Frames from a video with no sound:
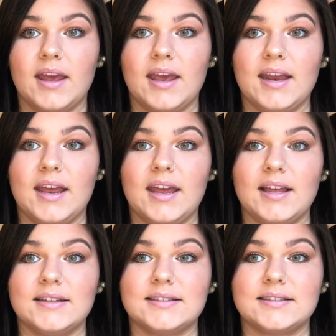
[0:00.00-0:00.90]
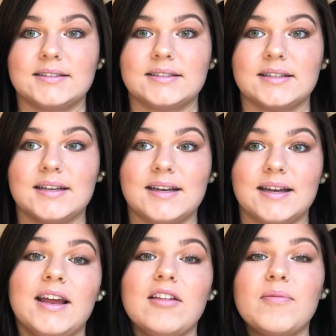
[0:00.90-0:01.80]
It is
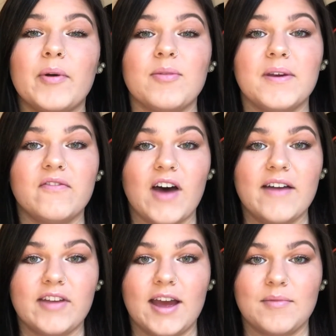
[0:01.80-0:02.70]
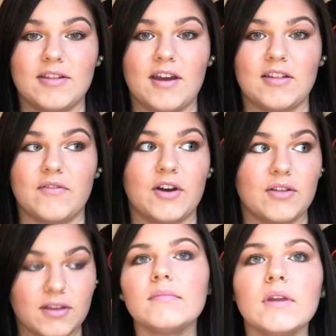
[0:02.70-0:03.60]
supposed to be 5 times the size of
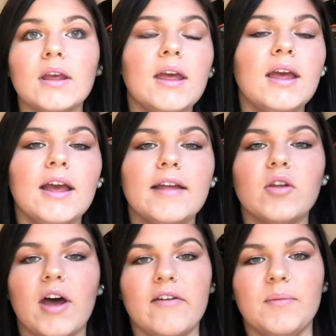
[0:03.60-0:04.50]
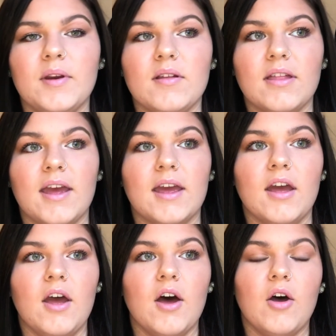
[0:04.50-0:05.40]
Earth. And so everybody's like,
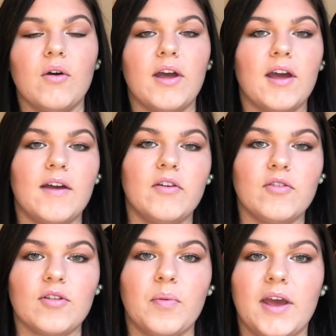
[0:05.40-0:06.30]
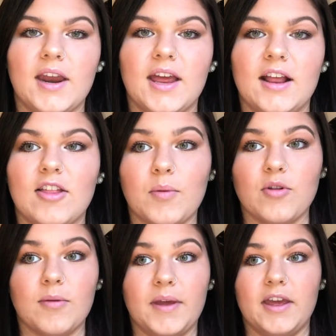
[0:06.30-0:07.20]
okay, if there's this planet and it's
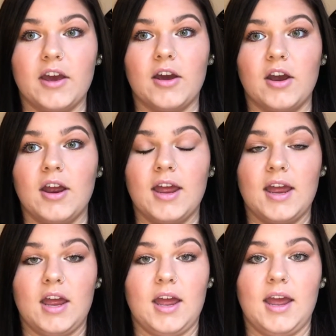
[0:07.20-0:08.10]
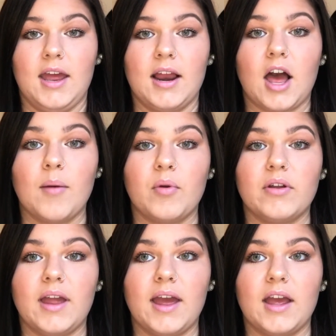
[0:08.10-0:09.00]
supposed to be here in a couple of
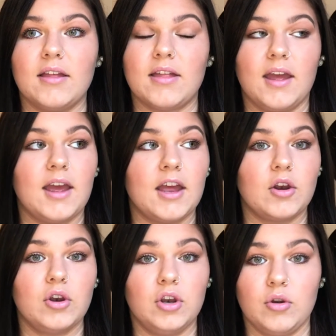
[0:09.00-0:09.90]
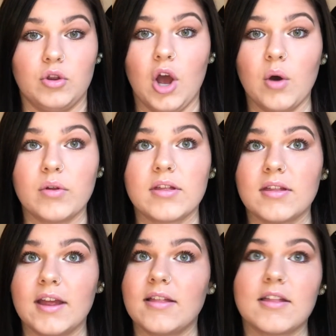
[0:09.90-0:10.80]
days and
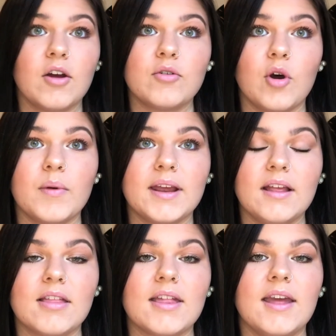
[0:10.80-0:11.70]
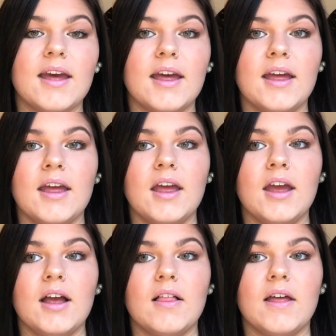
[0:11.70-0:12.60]
still nobody can see it,
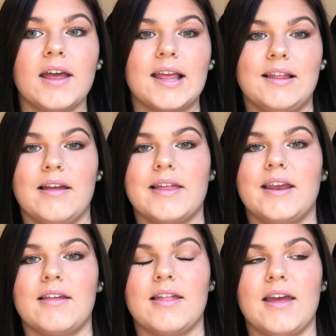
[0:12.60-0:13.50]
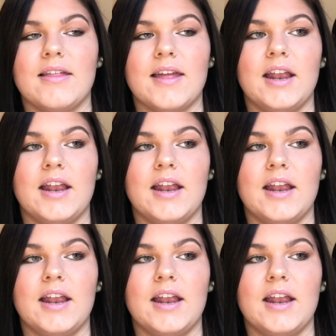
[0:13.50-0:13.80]
does it exist?